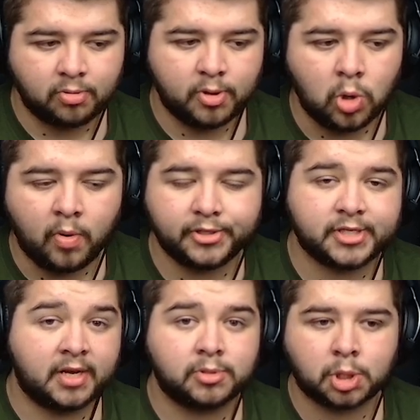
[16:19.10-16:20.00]
I always
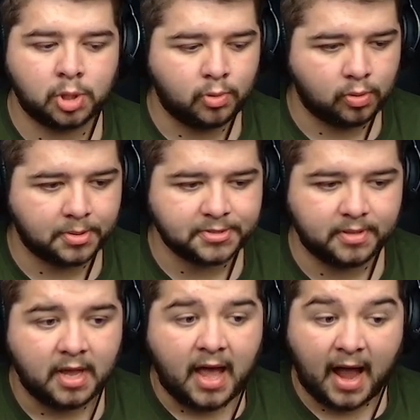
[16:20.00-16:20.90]
tell him to shoot more
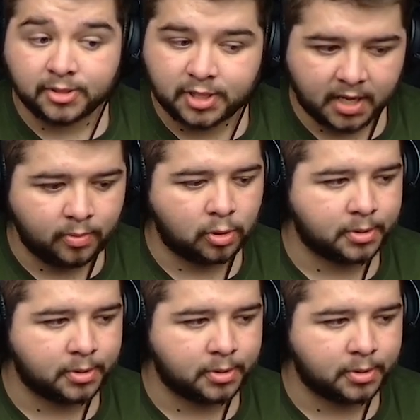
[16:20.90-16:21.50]
often and take more